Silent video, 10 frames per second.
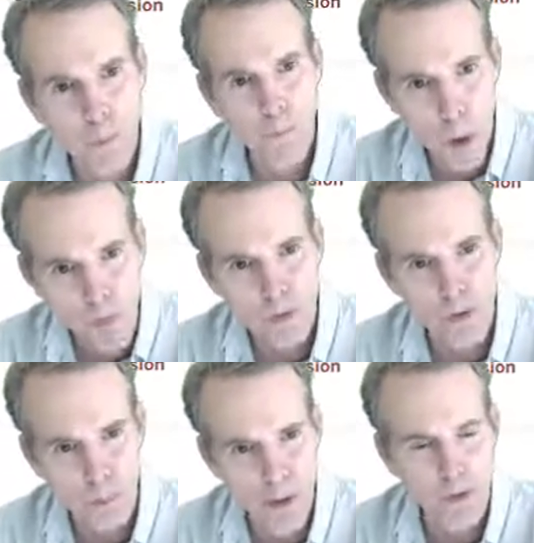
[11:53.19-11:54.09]
most
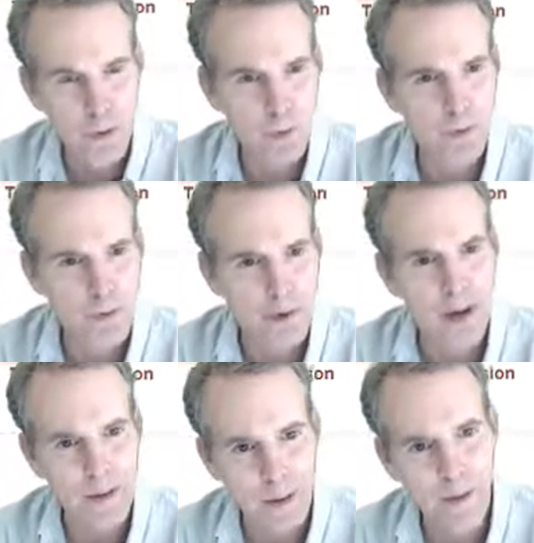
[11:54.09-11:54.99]
about the career
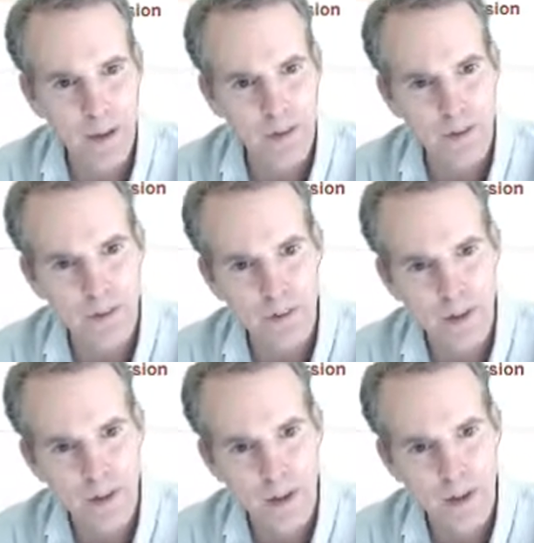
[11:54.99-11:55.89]
track you're
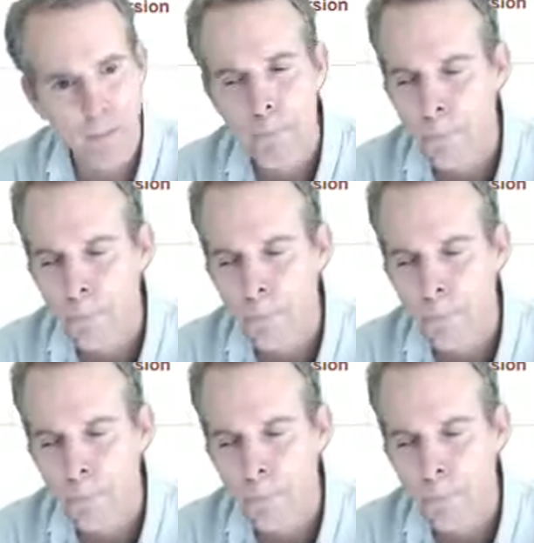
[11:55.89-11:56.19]
interested in.